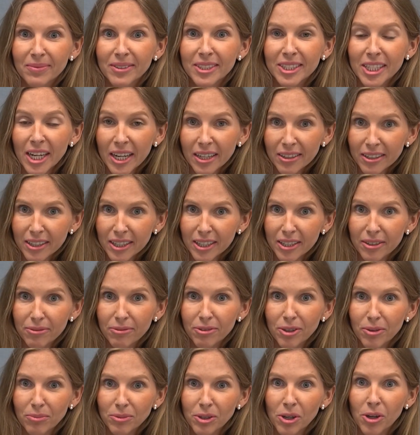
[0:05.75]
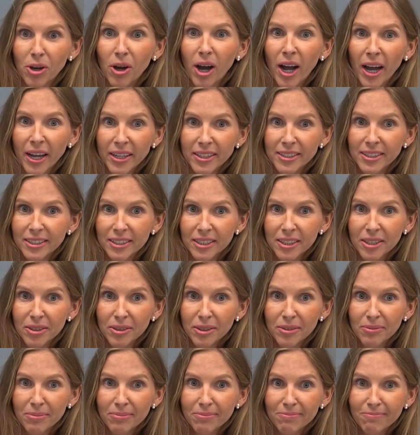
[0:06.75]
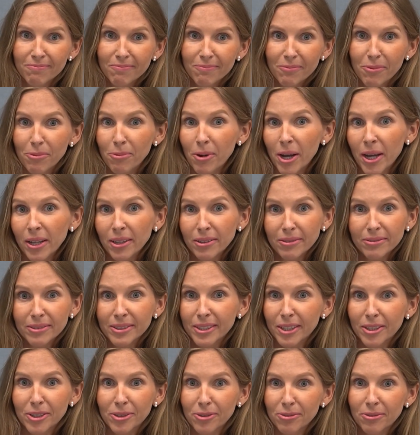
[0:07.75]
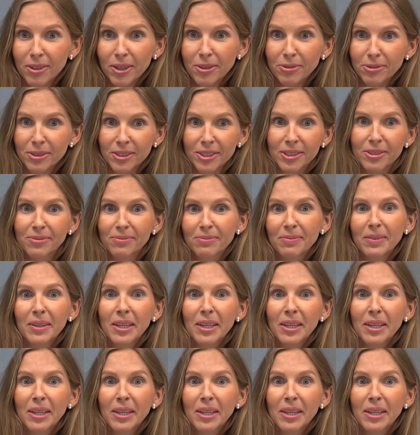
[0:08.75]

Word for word: directly from your IDE? Well, then you found it.